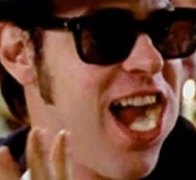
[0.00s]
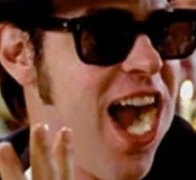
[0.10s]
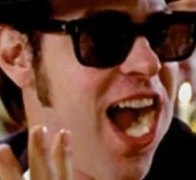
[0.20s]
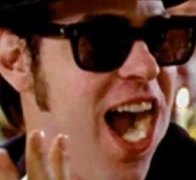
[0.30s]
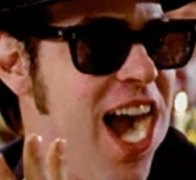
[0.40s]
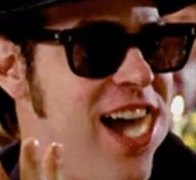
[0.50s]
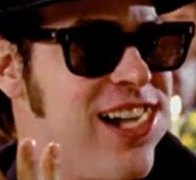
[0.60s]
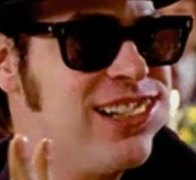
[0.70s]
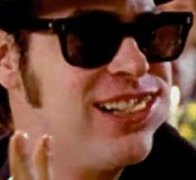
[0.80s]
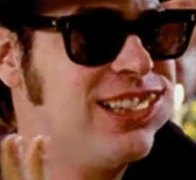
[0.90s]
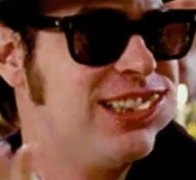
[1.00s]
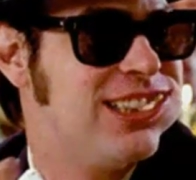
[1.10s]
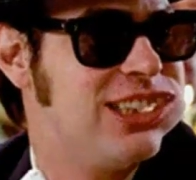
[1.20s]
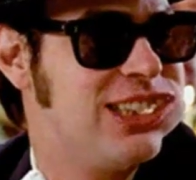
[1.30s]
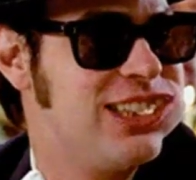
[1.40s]
B,
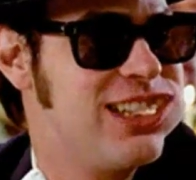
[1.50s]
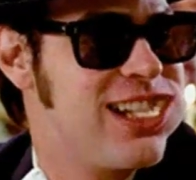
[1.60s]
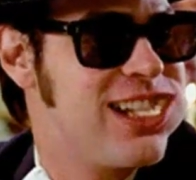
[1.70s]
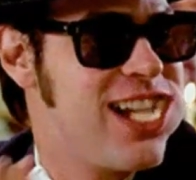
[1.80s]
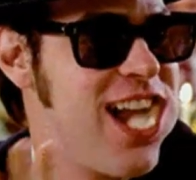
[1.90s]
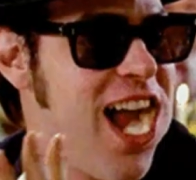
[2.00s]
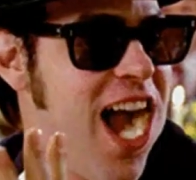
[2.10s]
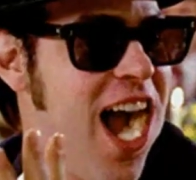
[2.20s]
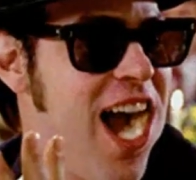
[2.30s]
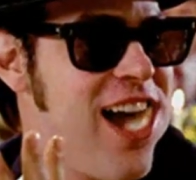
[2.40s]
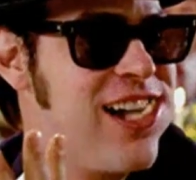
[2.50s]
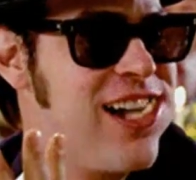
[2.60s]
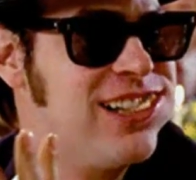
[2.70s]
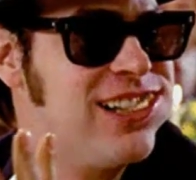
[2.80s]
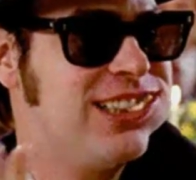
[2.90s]
it can spread germs, and
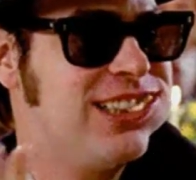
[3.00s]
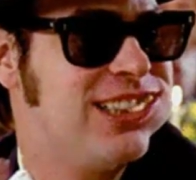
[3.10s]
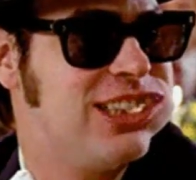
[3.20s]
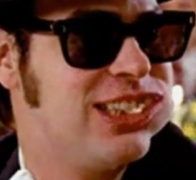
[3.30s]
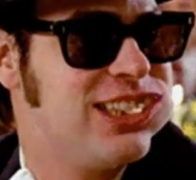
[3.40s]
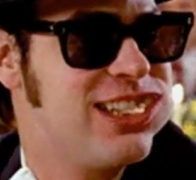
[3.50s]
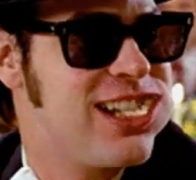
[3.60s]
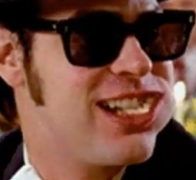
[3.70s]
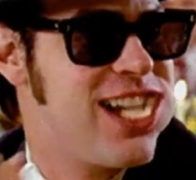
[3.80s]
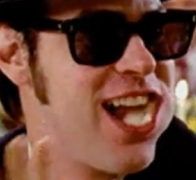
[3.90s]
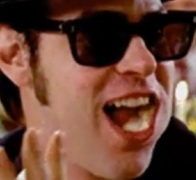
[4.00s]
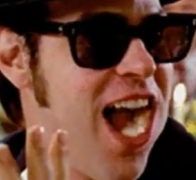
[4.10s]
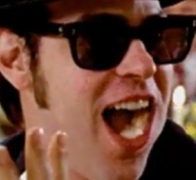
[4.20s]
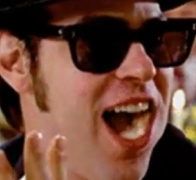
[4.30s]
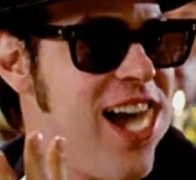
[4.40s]
C, it creates a mess. So
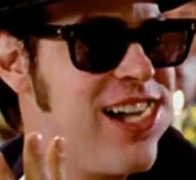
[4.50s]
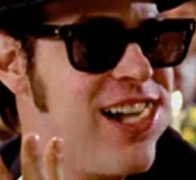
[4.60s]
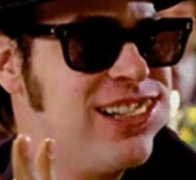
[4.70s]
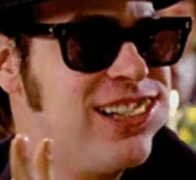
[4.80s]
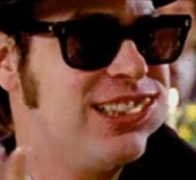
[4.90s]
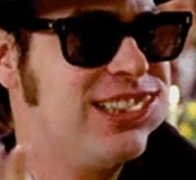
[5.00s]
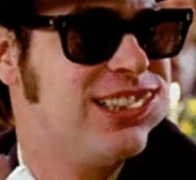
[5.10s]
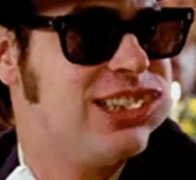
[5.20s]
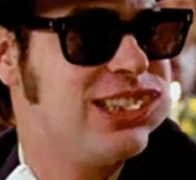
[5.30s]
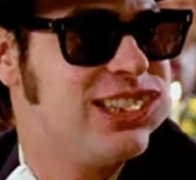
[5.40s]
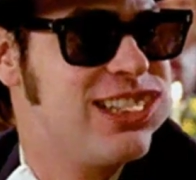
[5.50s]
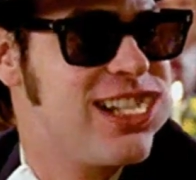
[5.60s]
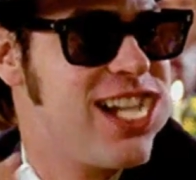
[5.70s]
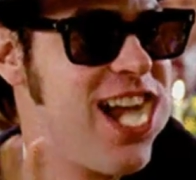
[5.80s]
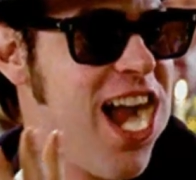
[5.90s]
don't do it.
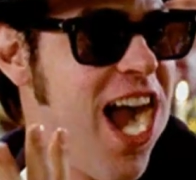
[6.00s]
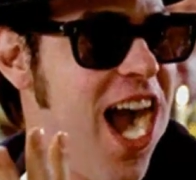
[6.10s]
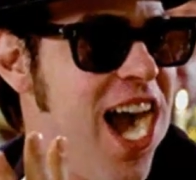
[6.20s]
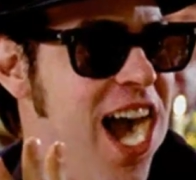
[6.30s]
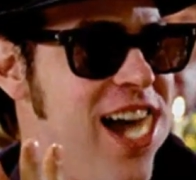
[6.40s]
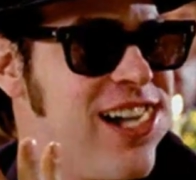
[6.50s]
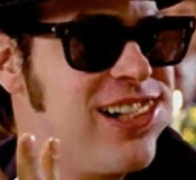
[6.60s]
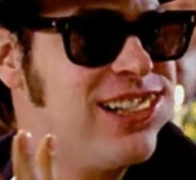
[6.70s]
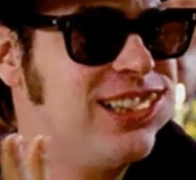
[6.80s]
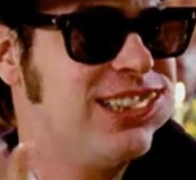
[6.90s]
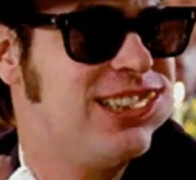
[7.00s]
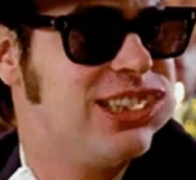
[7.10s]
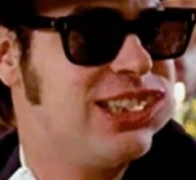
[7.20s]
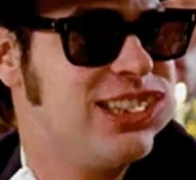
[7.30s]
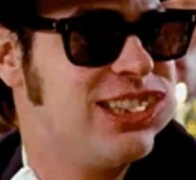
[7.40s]
Keep your mouth closed.
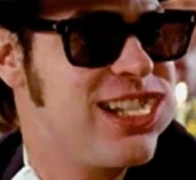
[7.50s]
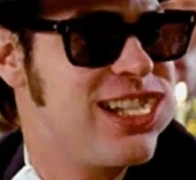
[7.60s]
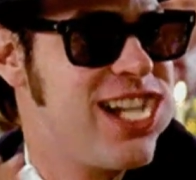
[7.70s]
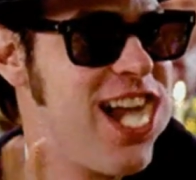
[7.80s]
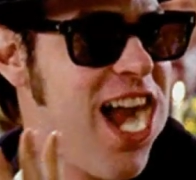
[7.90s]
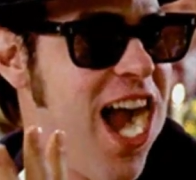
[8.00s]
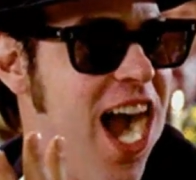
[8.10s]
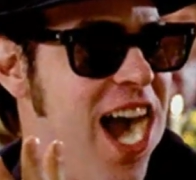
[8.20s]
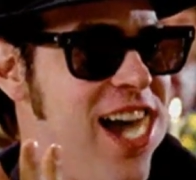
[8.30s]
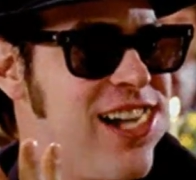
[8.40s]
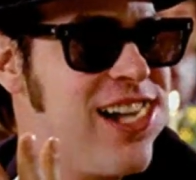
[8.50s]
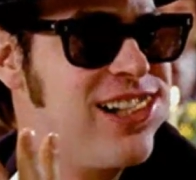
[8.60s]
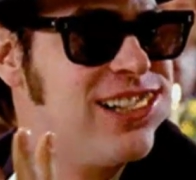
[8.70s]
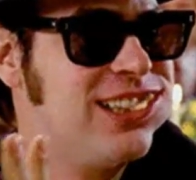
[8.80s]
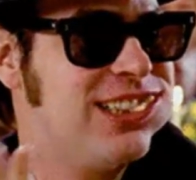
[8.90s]
Finish chewing before you decide to
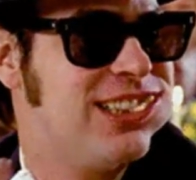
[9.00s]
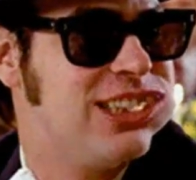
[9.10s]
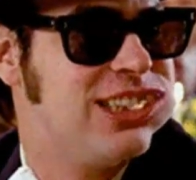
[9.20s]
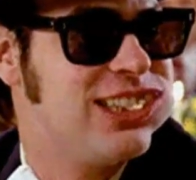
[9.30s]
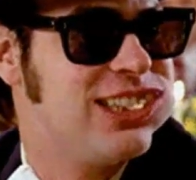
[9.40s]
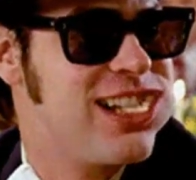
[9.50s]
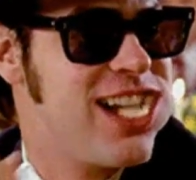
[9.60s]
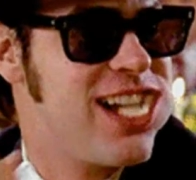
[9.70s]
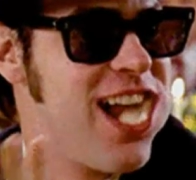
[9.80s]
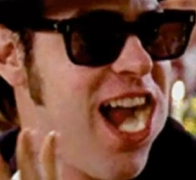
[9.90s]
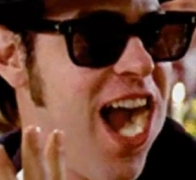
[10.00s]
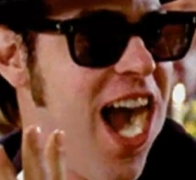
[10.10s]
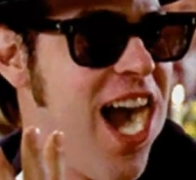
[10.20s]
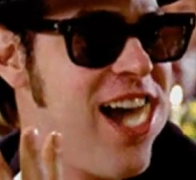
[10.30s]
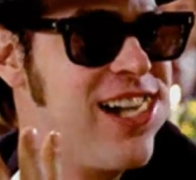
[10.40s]
start talking.
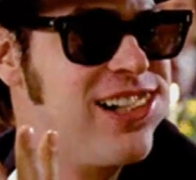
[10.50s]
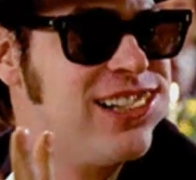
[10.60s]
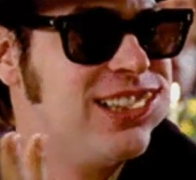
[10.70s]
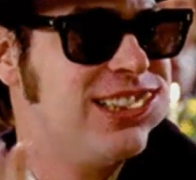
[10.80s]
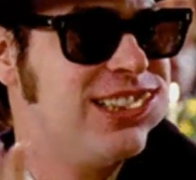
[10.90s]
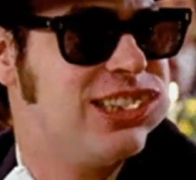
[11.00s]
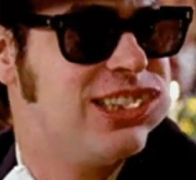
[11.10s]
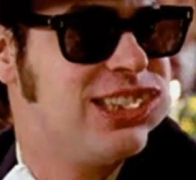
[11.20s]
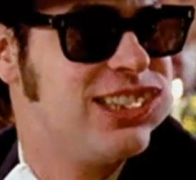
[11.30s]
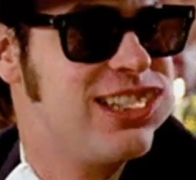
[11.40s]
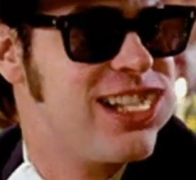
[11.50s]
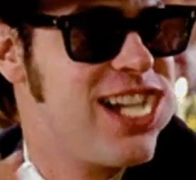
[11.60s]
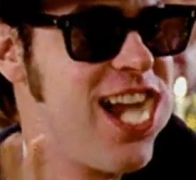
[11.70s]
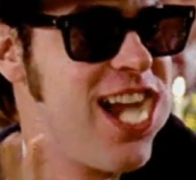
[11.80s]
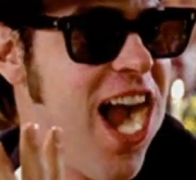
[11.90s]
Nobody wants
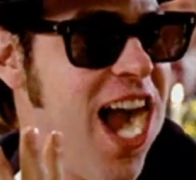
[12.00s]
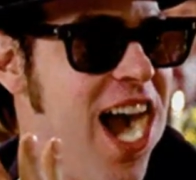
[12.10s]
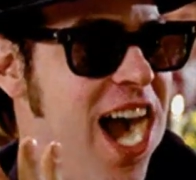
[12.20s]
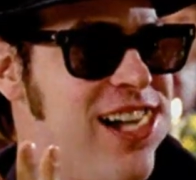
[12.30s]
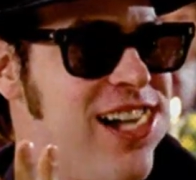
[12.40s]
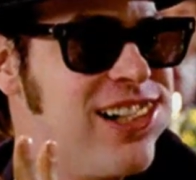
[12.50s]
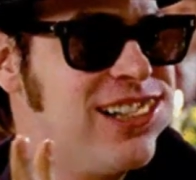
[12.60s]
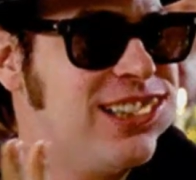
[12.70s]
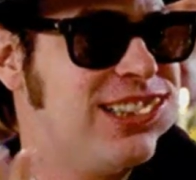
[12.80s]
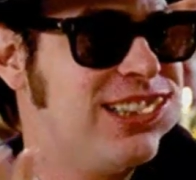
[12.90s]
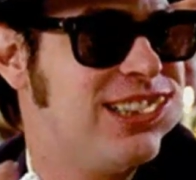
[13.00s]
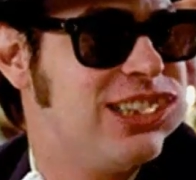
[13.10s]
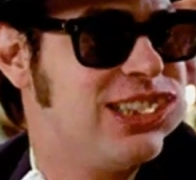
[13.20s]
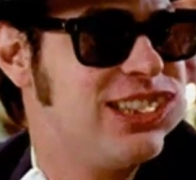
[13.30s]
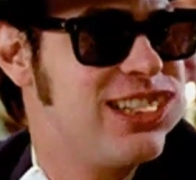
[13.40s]
you to look like
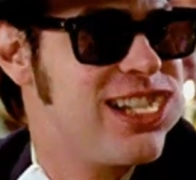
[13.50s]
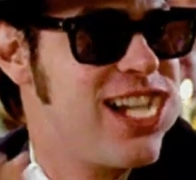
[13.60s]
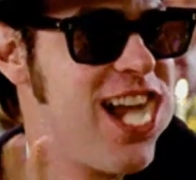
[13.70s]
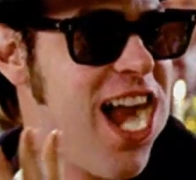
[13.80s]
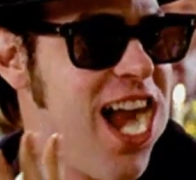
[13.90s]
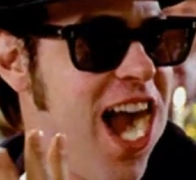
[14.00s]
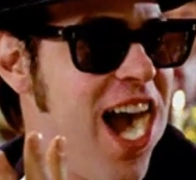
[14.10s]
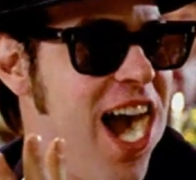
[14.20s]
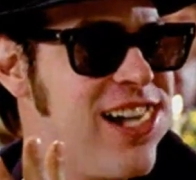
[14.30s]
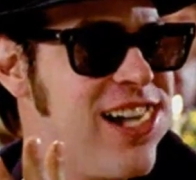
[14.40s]
this guy on the screen.